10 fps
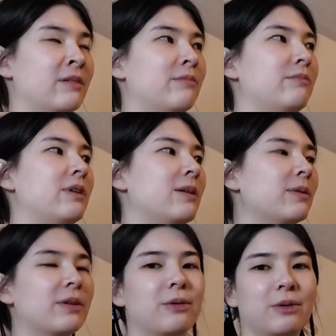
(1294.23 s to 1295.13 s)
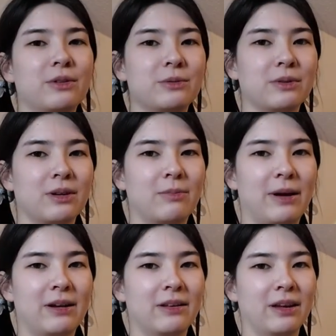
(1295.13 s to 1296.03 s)
Maybe the horns will look
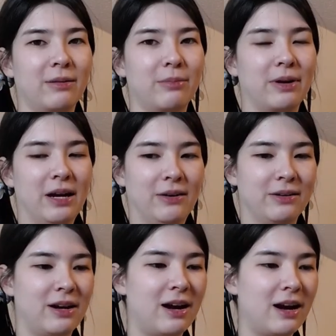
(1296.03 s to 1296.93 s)
better like brown.